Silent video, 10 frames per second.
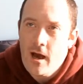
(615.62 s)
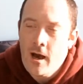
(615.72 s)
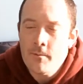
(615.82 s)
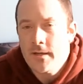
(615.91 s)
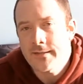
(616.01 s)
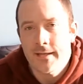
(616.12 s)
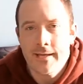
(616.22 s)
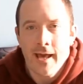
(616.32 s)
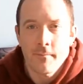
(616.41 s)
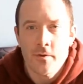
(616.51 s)
I'm going to say
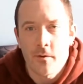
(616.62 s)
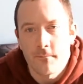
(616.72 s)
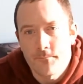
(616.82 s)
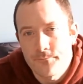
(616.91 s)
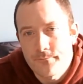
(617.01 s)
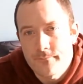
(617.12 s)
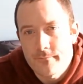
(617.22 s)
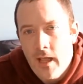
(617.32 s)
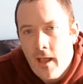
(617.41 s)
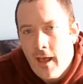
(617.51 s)
Capcom,
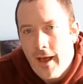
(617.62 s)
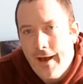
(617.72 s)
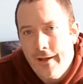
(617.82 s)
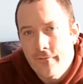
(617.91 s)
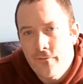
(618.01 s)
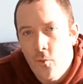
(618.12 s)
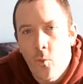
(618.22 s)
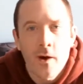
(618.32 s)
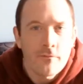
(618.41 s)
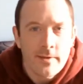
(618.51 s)
and for
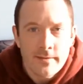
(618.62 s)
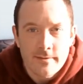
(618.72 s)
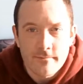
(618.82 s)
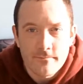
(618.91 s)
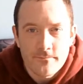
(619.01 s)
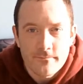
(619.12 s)
one reason,